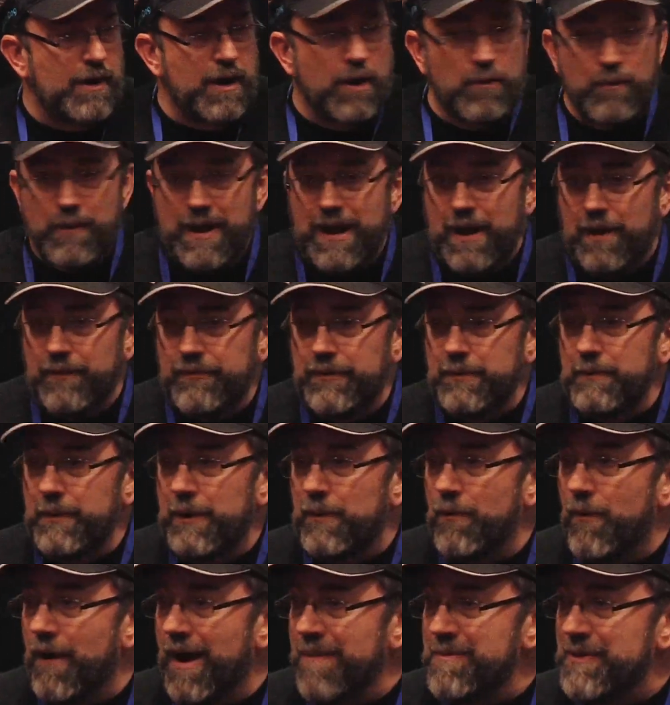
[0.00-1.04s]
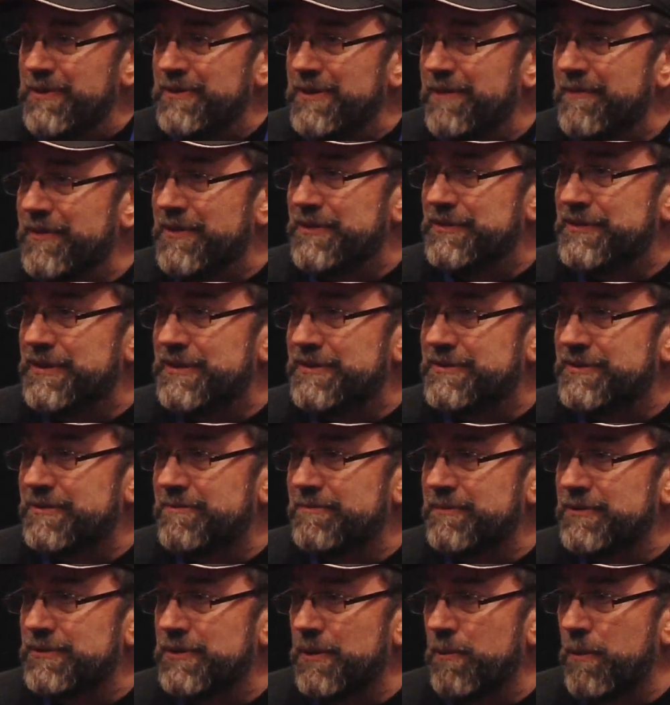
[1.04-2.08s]
around the requirements of the
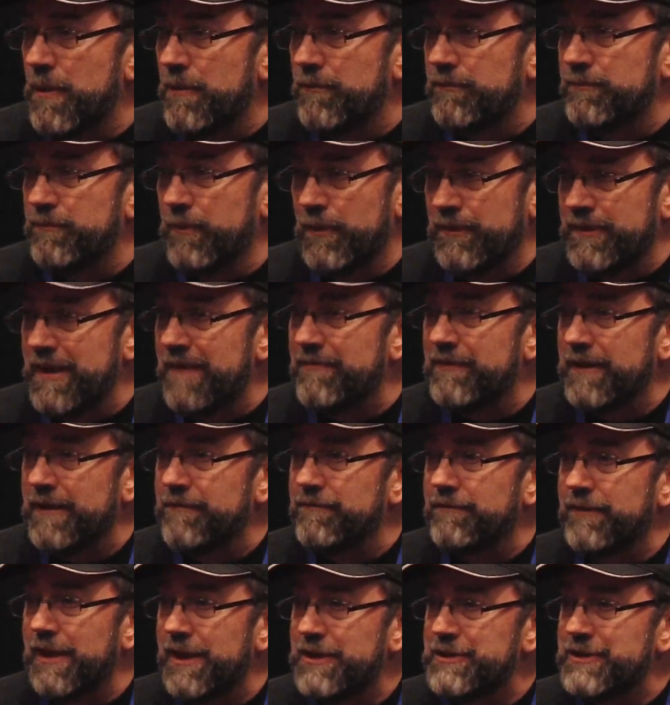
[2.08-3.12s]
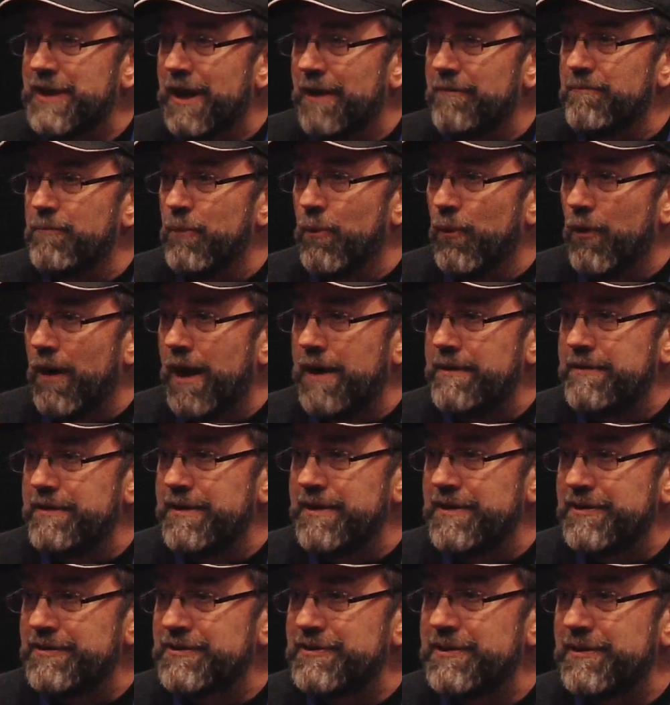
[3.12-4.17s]
system, so we'll definitely flesh out more
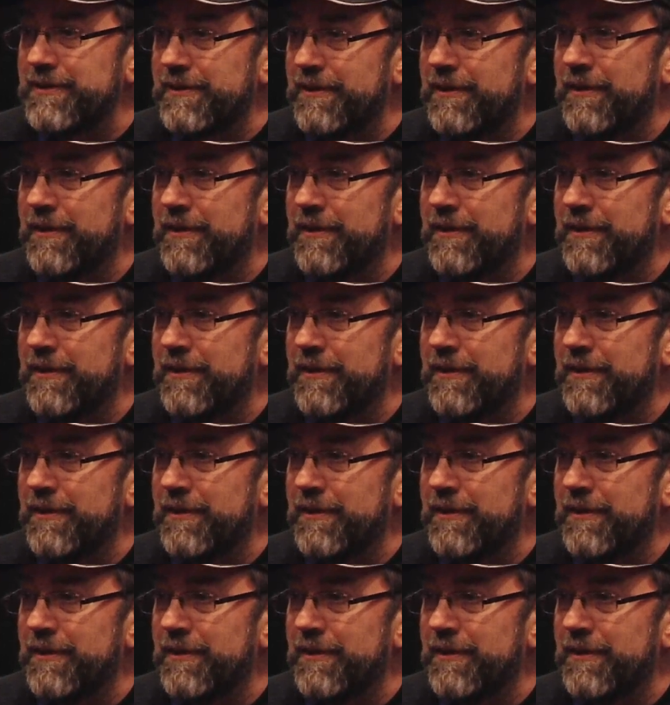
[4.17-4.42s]
ideas.